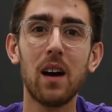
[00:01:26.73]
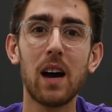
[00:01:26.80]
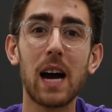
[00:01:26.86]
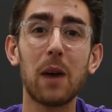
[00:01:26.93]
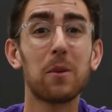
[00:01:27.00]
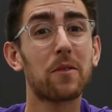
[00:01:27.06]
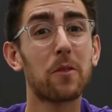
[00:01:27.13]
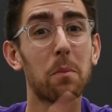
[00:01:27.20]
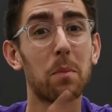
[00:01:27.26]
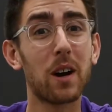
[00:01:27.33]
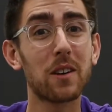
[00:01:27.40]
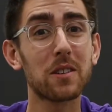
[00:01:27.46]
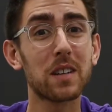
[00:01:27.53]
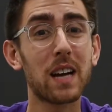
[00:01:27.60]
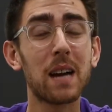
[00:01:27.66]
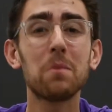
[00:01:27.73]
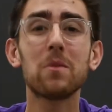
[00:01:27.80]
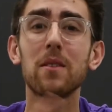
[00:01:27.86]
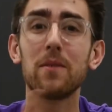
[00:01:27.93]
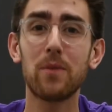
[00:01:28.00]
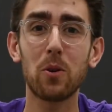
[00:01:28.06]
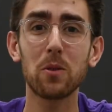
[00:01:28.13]
I went from part-time
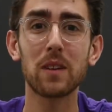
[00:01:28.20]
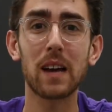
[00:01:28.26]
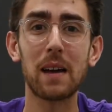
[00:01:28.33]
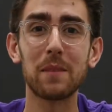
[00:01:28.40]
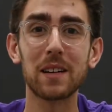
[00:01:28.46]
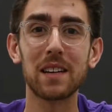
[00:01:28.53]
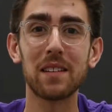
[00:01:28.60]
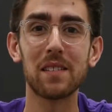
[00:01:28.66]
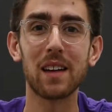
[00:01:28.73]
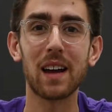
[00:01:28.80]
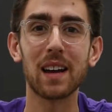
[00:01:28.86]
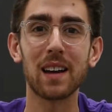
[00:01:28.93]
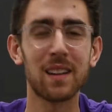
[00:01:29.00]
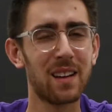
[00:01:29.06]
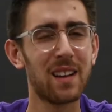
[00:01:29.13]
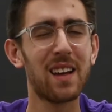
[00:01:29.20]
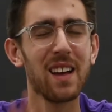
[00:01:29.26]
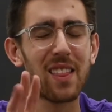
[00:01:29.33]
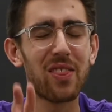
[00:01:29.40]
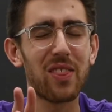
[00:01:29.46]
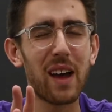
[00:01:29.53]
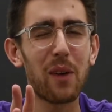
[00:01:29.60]
to full-time at Gonzaga.
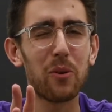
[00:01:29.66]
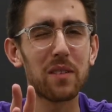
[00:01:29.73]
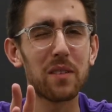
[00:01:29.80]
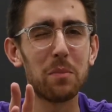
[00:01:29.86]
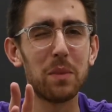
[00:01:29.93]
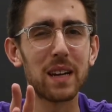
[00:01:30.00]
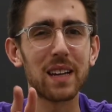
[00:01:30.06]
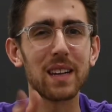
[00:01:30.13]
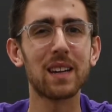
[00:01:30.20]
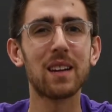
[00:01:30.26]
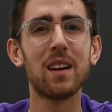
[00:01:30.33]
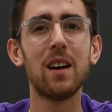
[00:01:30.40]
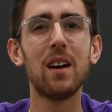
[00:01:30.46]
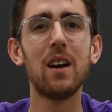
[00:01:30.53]
That one's a biggie.